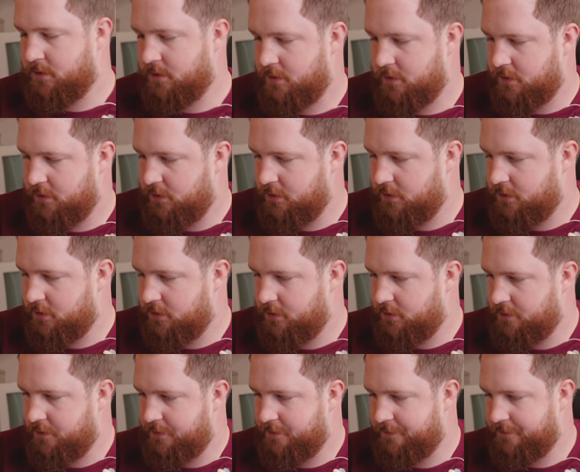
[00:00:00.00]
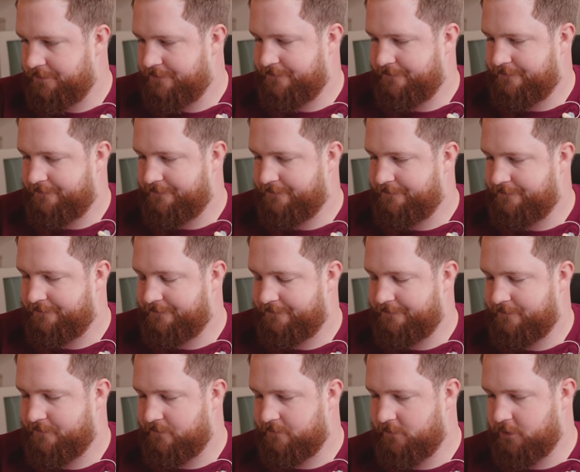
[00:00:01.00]

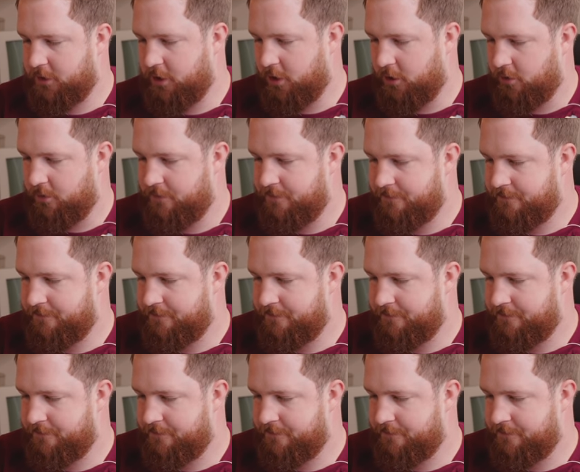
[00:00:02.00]
[no speech]